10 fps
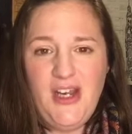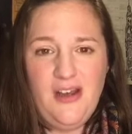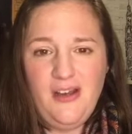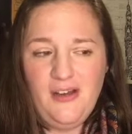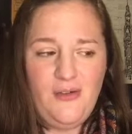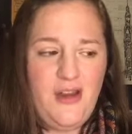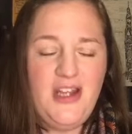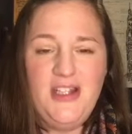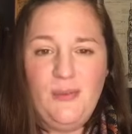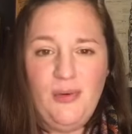are
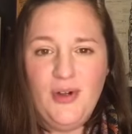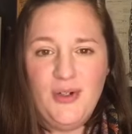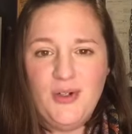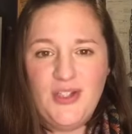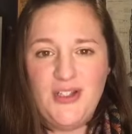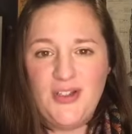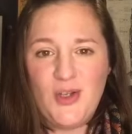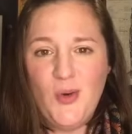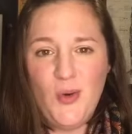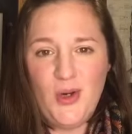creating products in
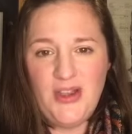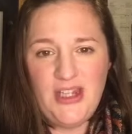school and